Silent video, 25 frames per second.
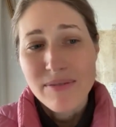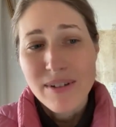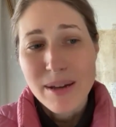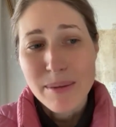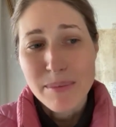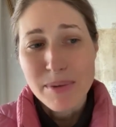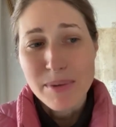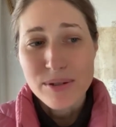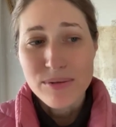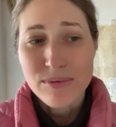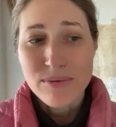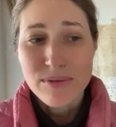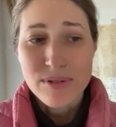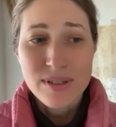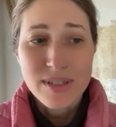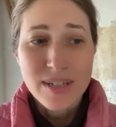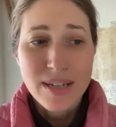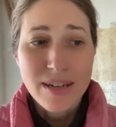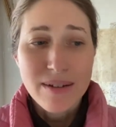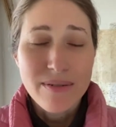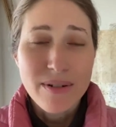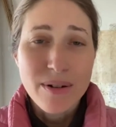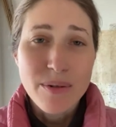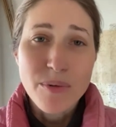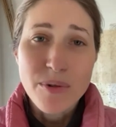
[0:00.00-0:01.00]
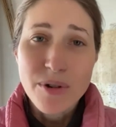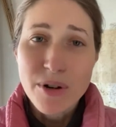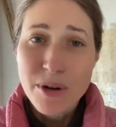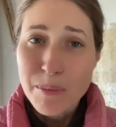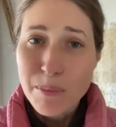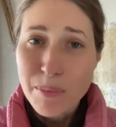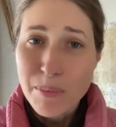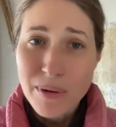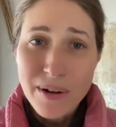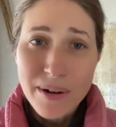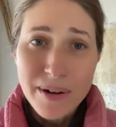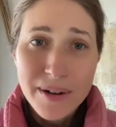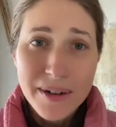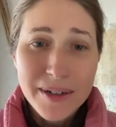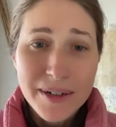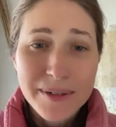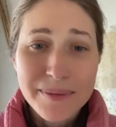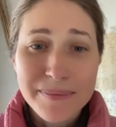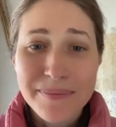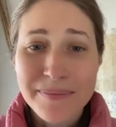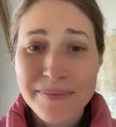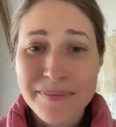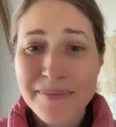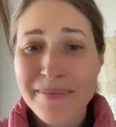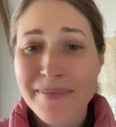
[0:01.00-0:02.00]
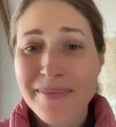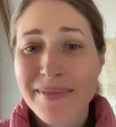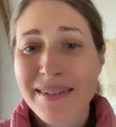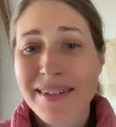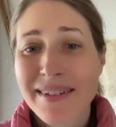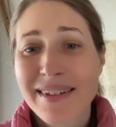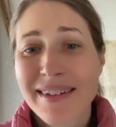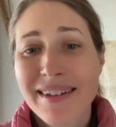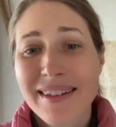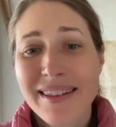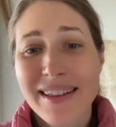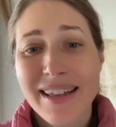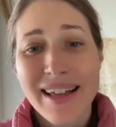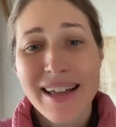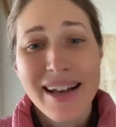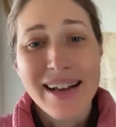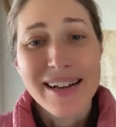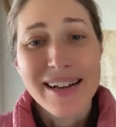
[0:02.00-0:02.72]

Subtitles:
families receive a workbook that